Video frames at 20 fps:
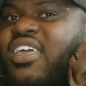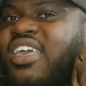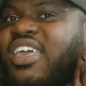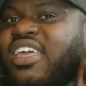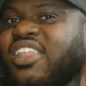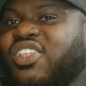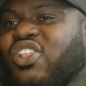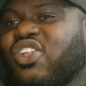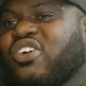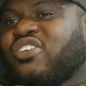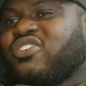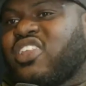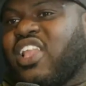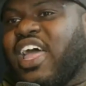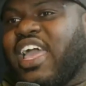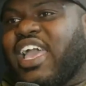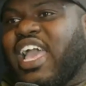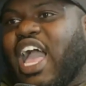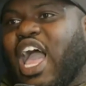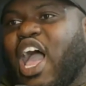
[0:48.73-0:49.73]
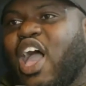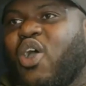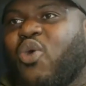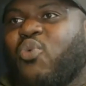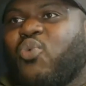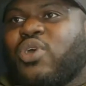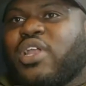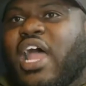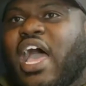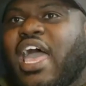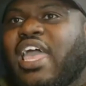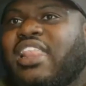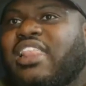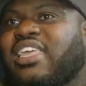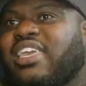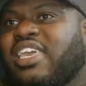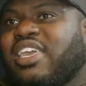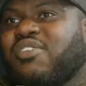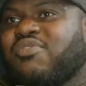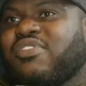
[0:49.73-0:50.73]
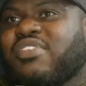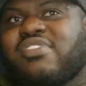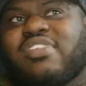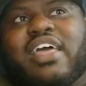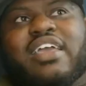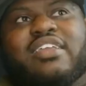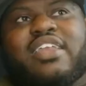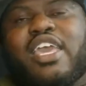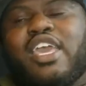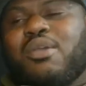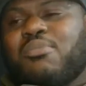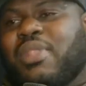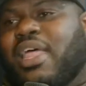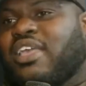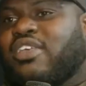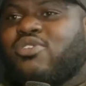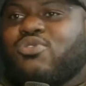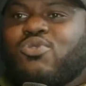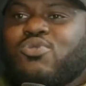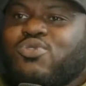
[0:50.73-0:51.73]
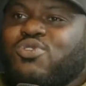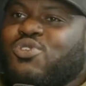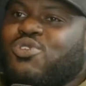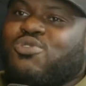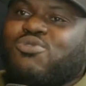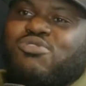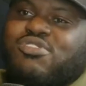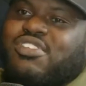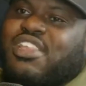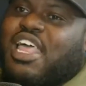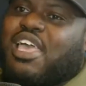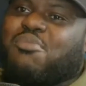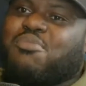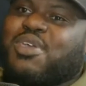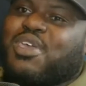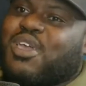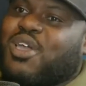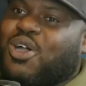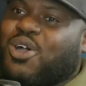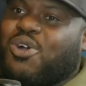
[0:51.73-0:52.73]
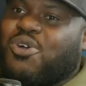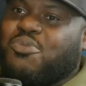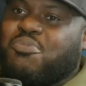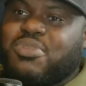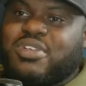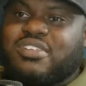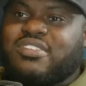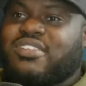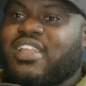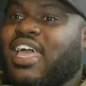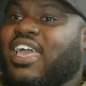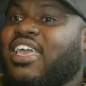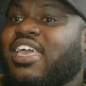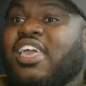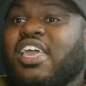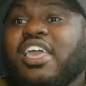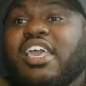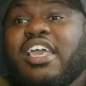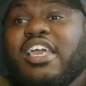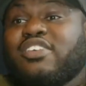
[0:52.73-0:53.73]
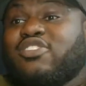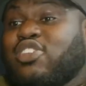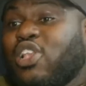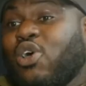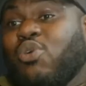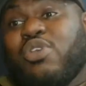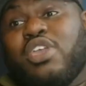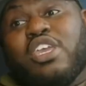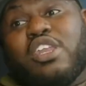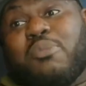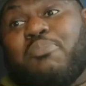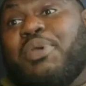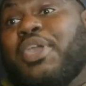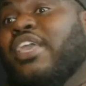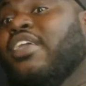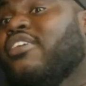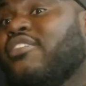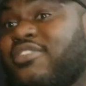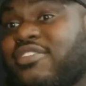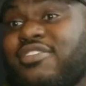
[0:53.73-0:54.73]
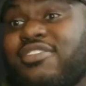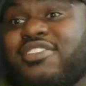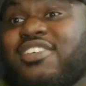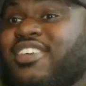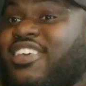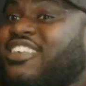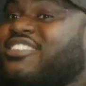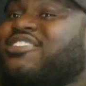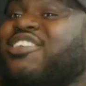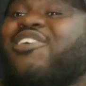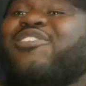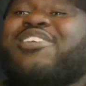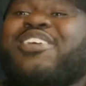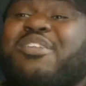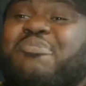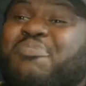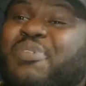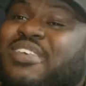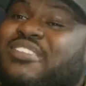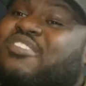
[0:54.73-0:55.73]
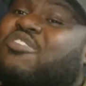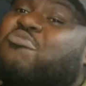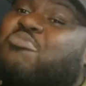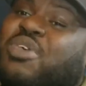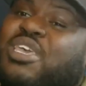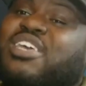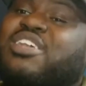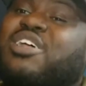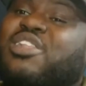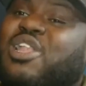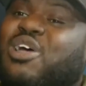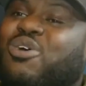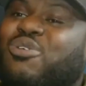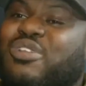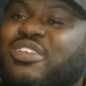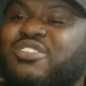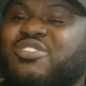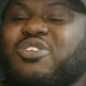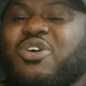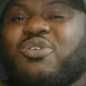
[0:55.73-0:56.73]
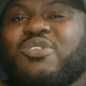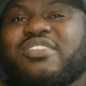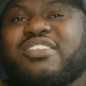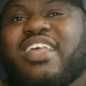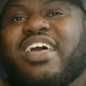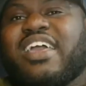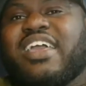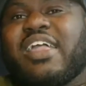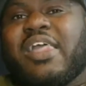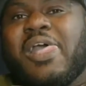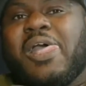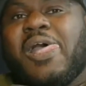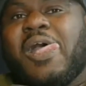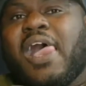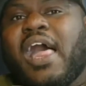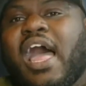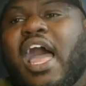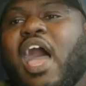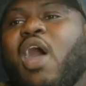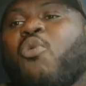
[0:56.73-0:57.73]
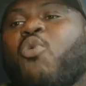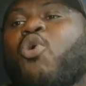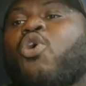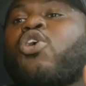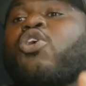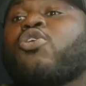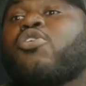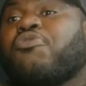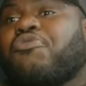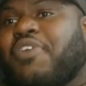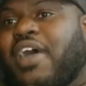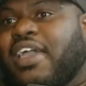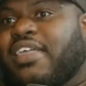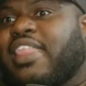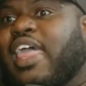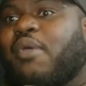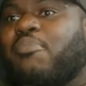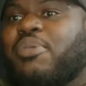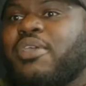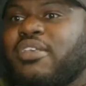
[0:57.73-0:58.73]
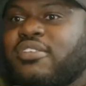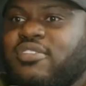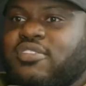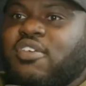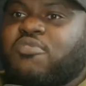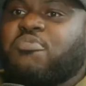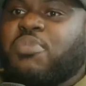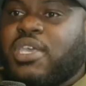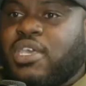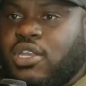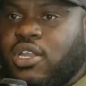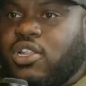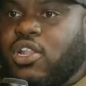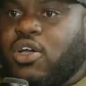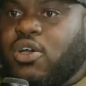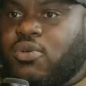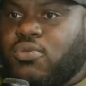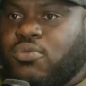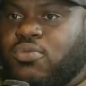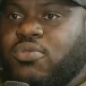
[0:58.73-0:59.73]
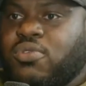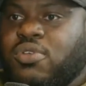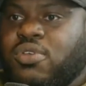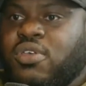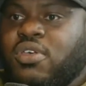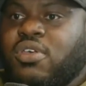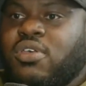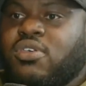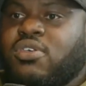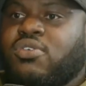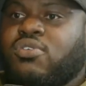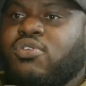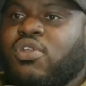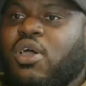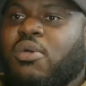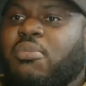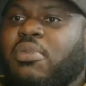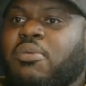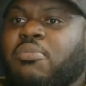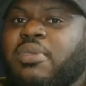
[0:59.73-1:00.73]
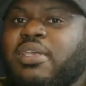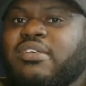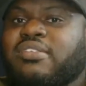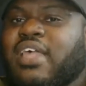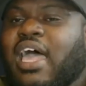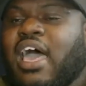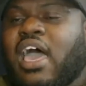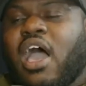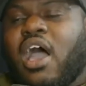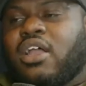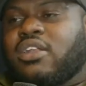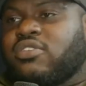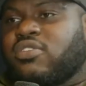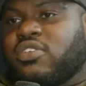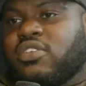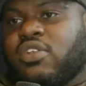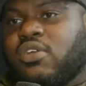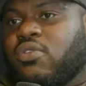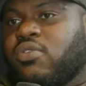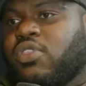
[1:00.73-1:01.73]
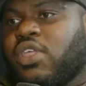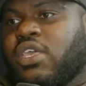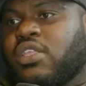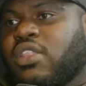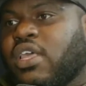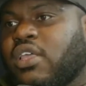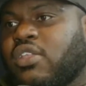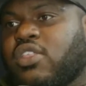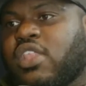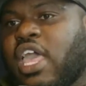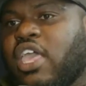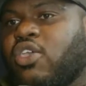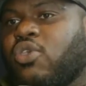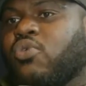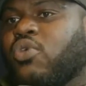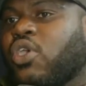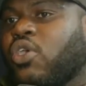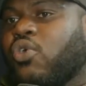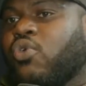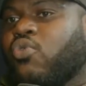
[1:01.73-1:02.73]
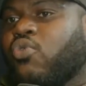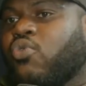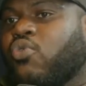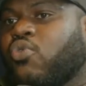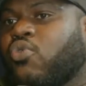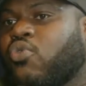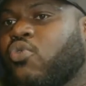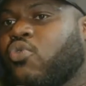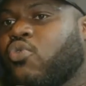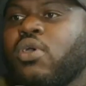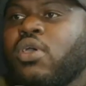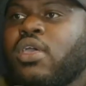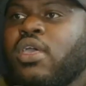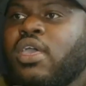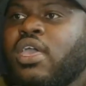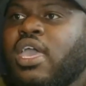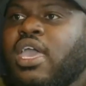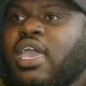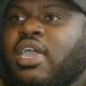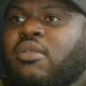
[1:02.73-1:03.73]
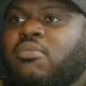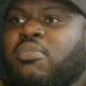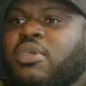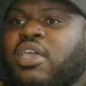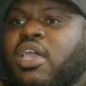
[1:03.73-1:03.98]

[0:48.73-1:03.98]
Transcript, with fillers: it looks like when I leave, it's like, damn, like you you just like being gone, but it's like it's low key to peace. it's low key to peace of being alone. And so it's like I want her to find that peace of being alone. Yeah. You know what I mean? Because I honestly don't think that that you can grow and